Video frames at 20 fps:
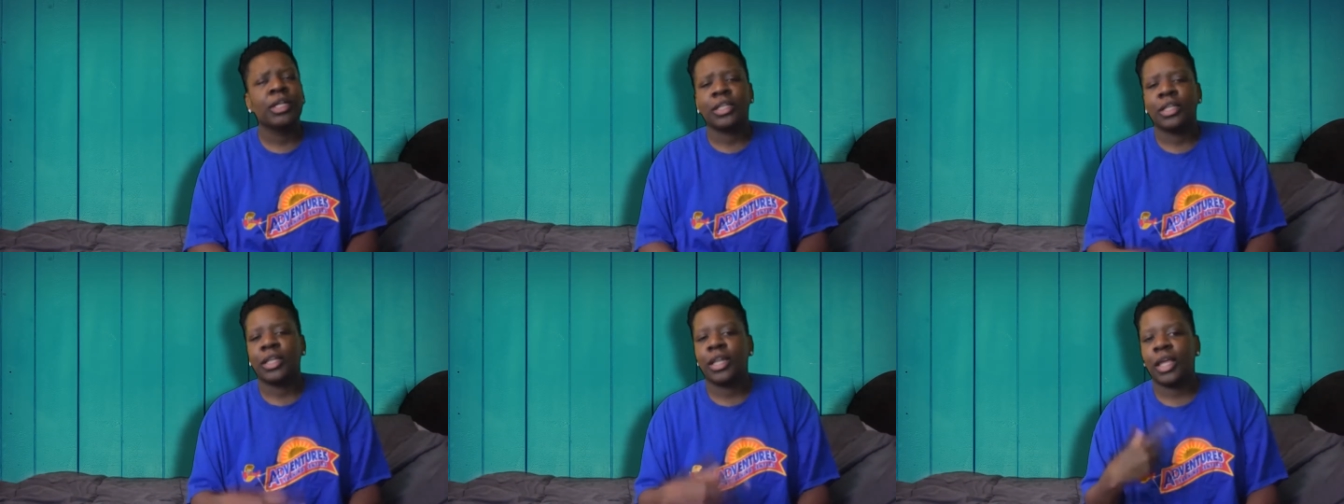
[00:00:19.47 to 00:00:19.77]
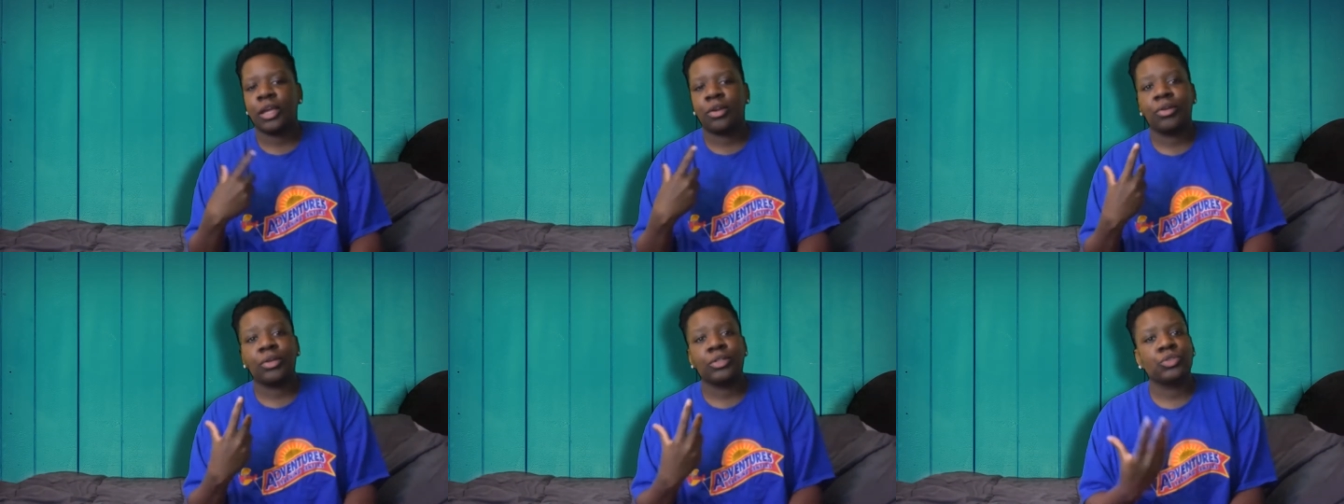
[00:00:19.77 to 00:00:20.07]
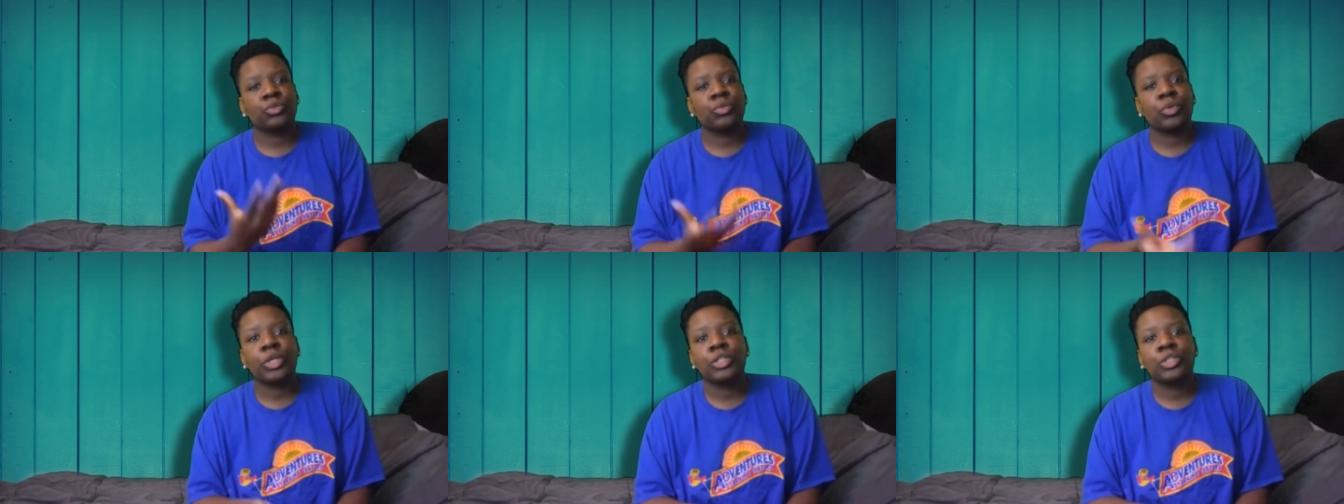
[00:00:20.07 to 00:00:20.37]
Then I had
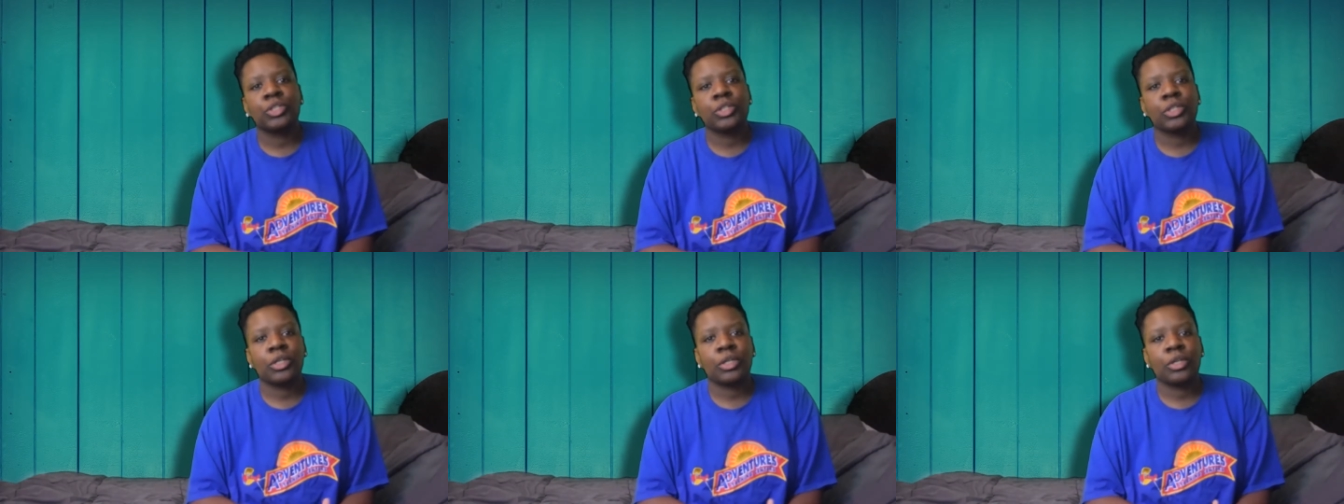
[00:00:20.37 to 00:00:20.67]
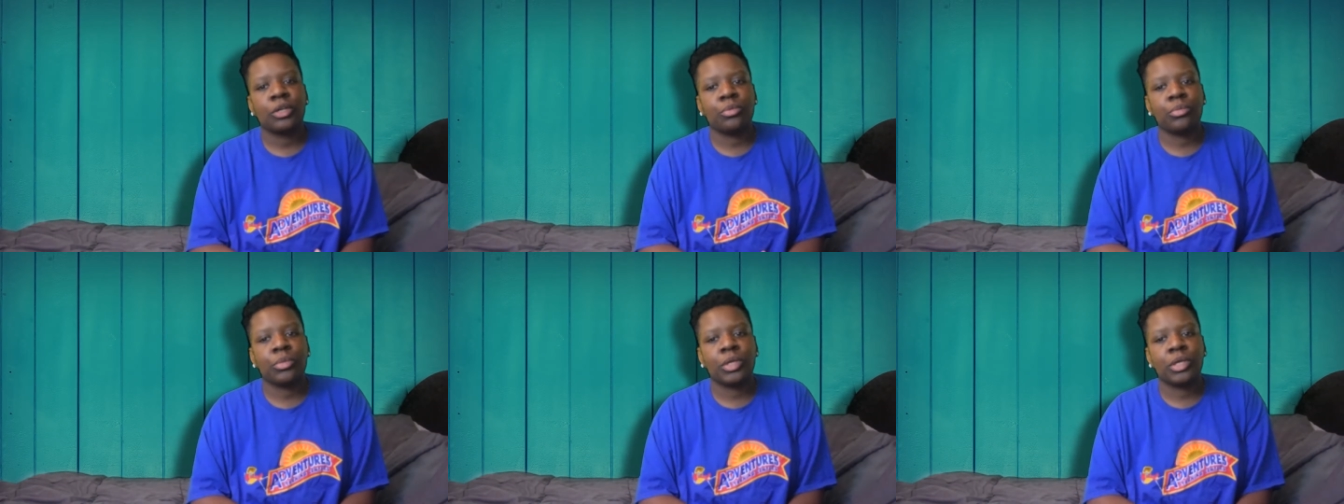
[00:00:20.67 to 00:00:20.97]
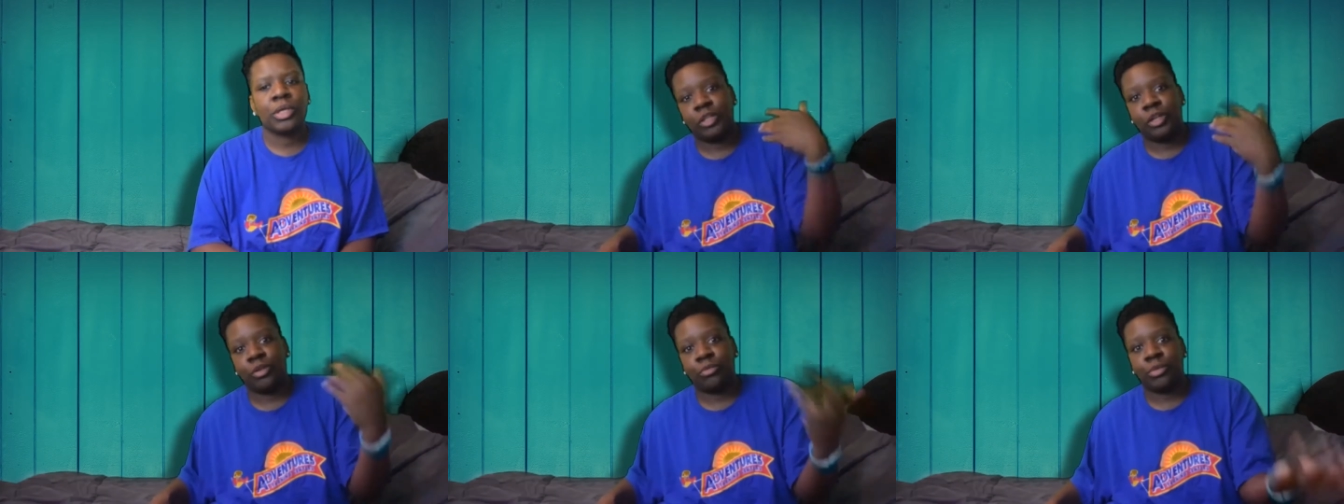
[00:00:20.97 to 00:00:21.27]
graduation come
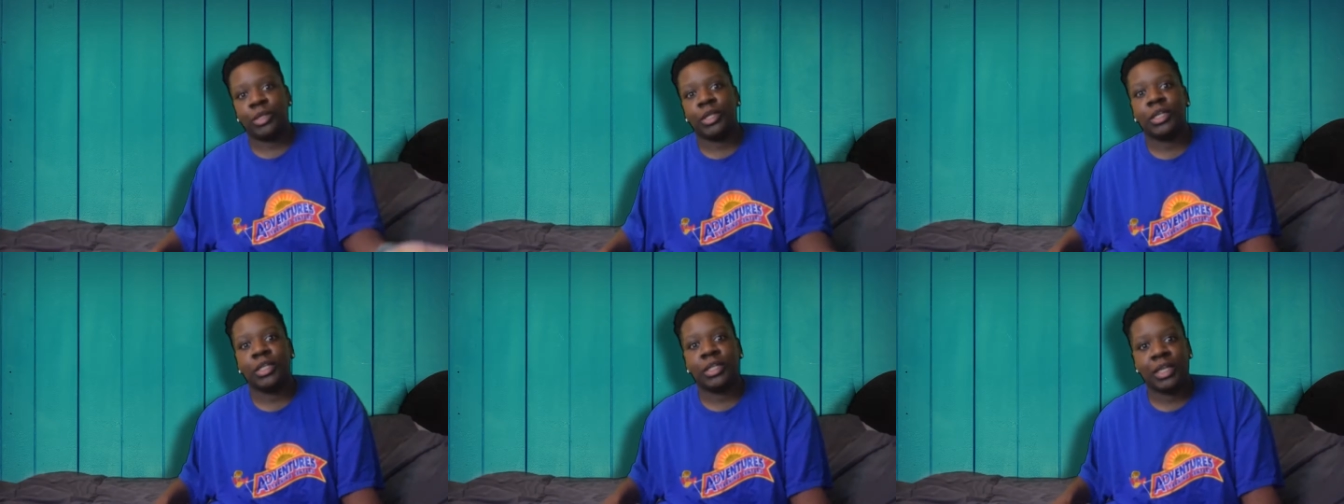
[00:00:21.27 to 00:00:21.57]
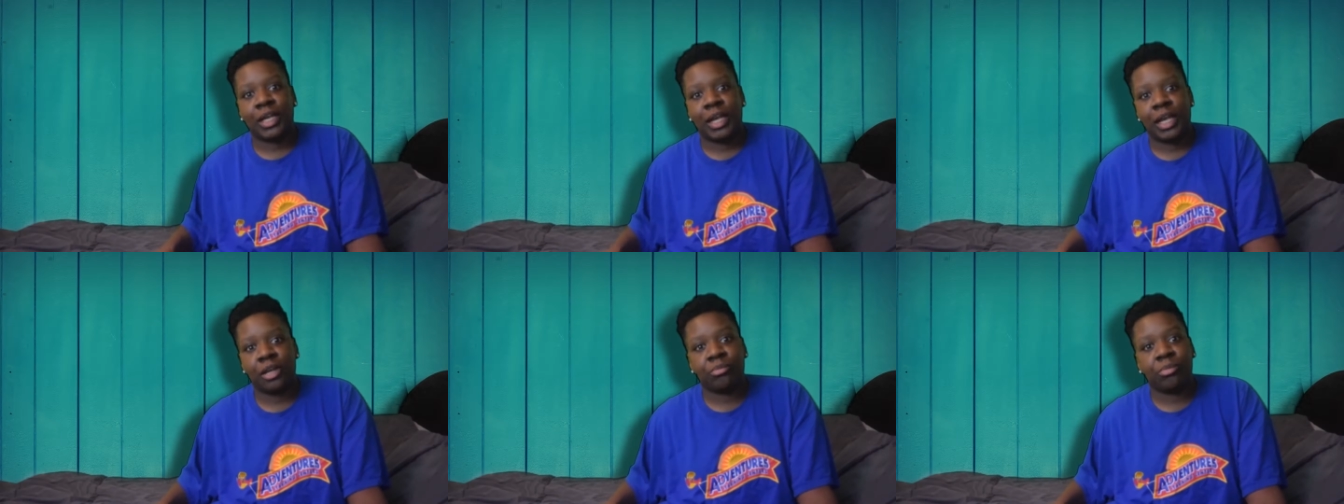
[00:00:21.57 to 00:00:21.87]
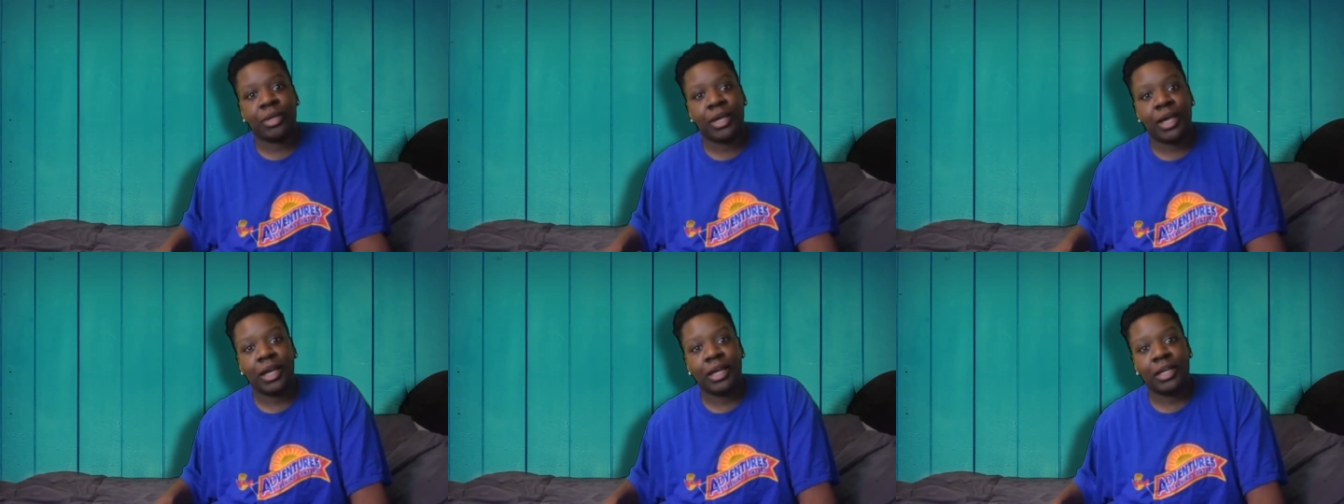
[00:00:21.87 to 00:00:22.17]
up. I've been getting kind
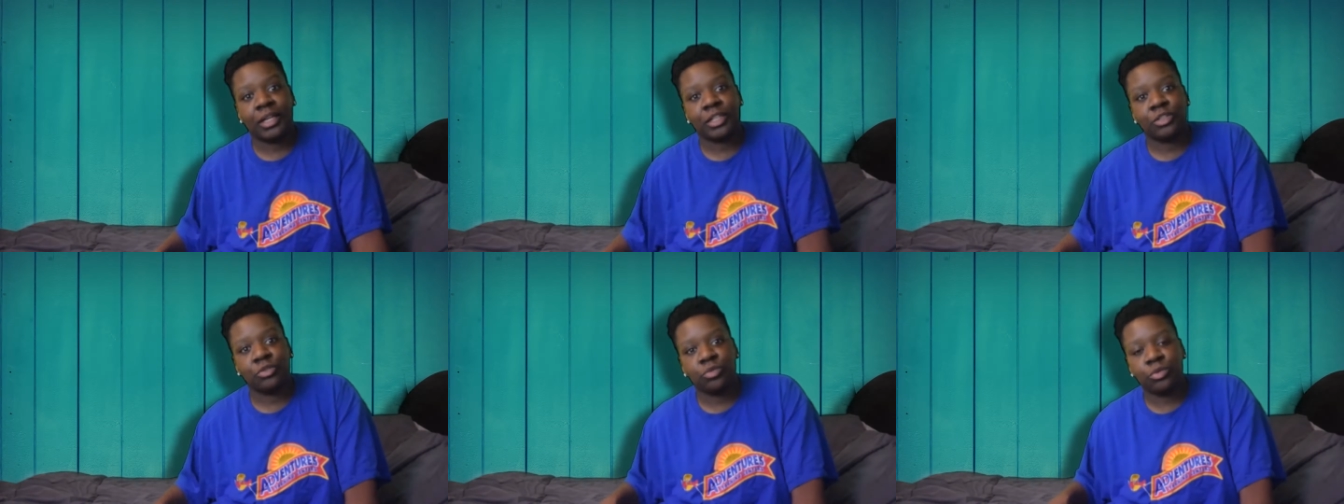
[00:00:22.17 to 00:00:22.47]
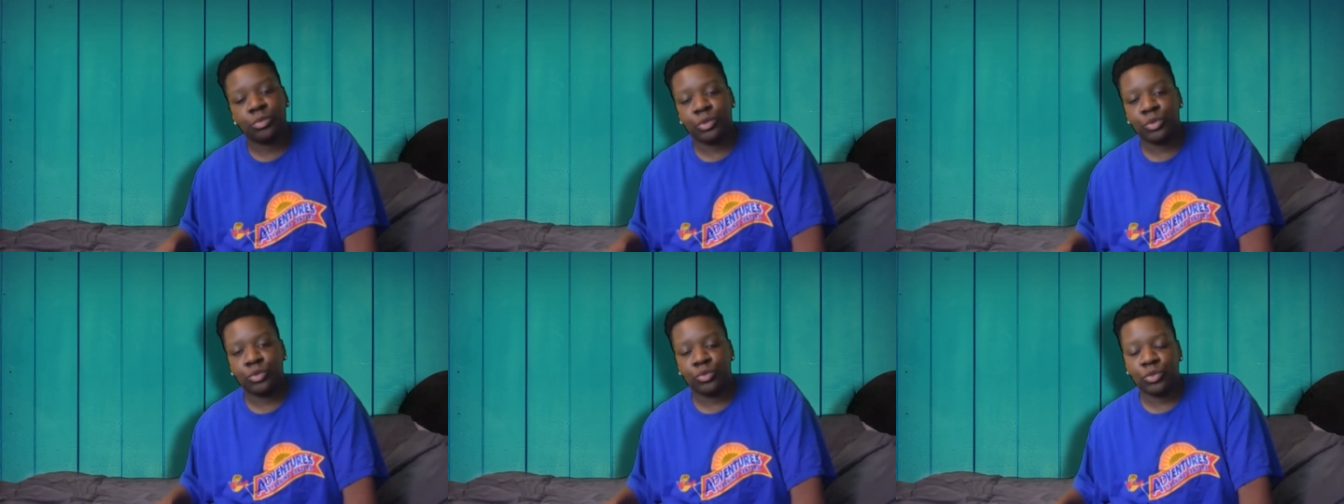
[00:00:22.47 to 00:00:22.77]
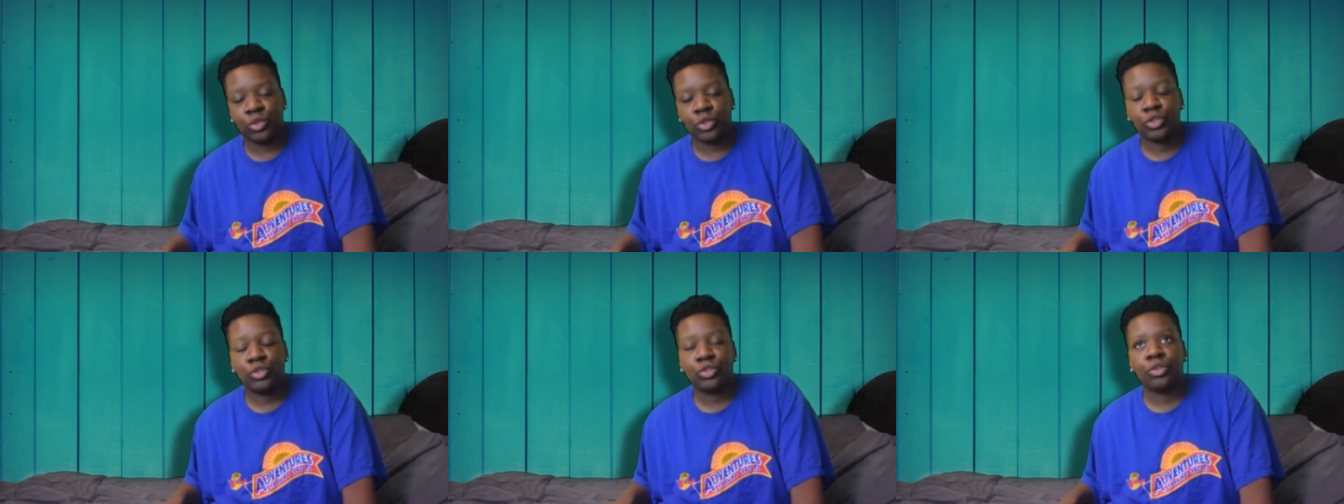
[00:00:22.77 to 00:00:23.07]
of behind because we've been
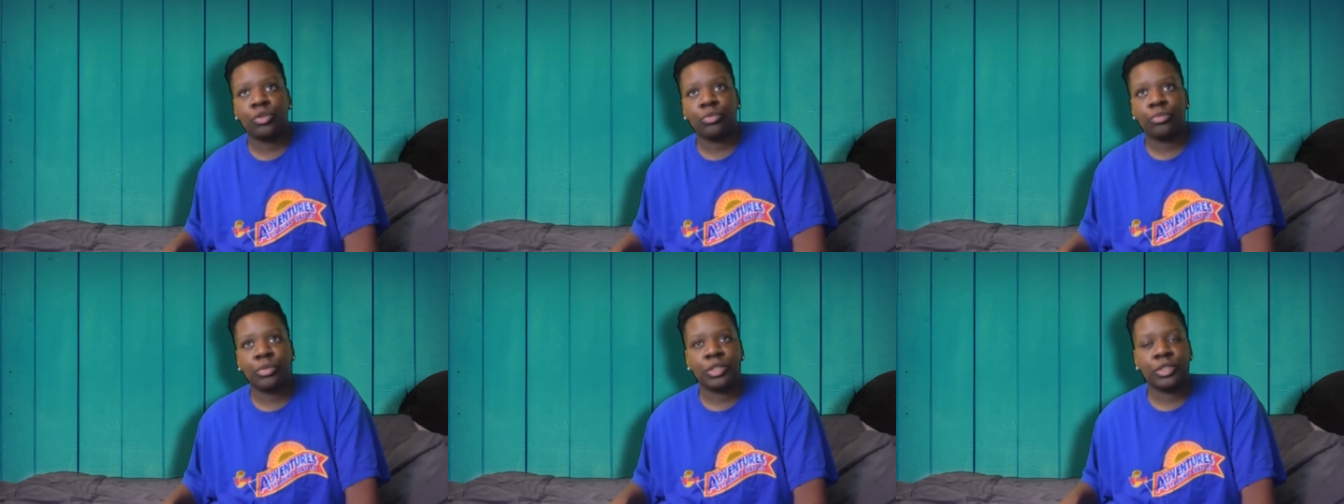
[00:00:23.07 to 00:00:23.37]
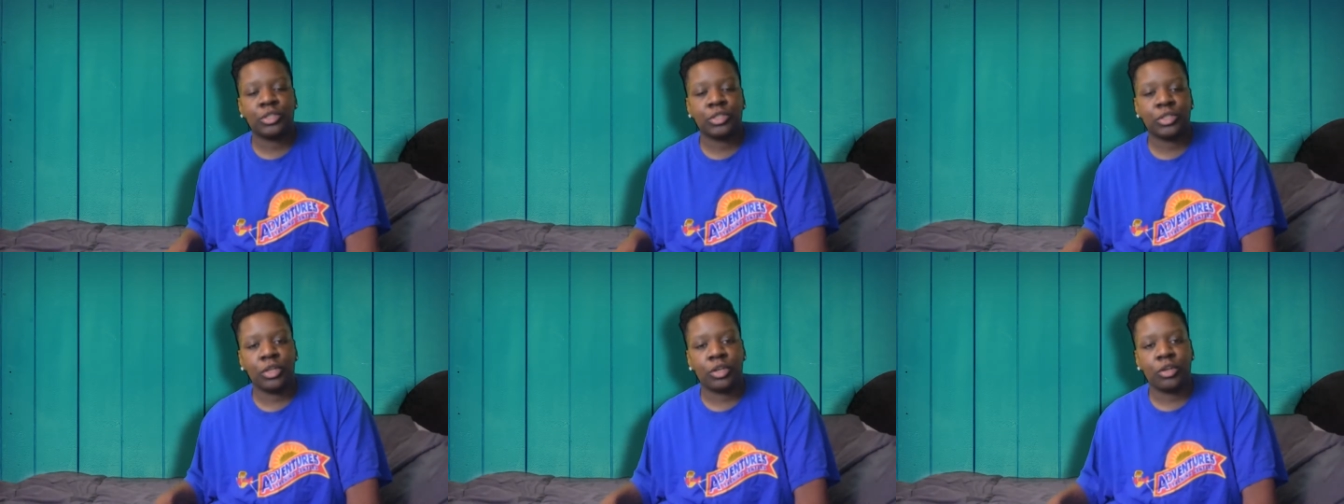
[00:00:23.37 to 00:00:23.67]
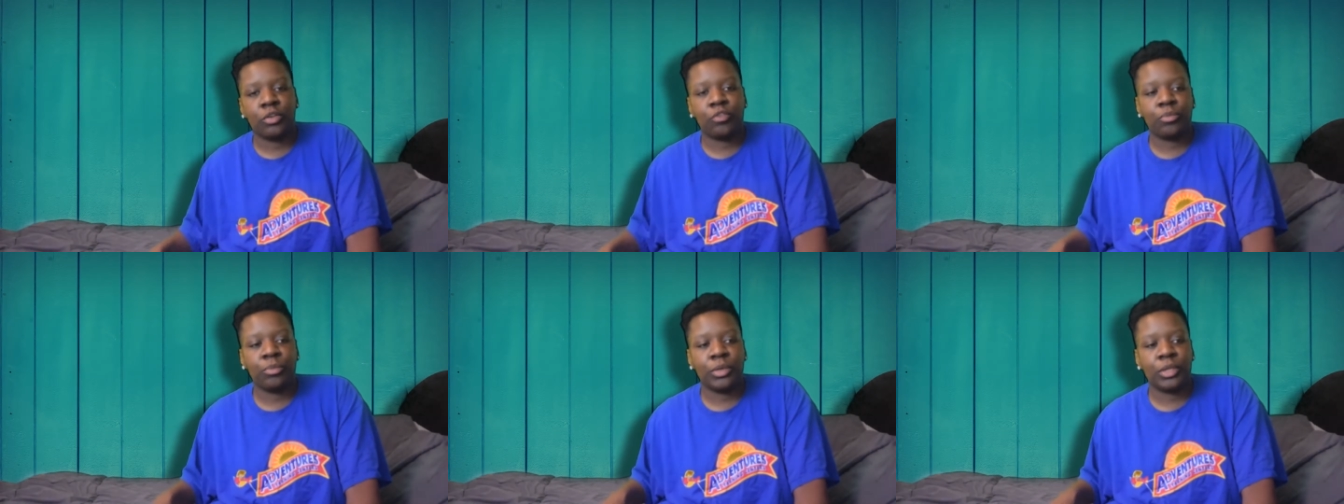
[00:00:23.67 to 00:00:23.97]
doing so much stuff.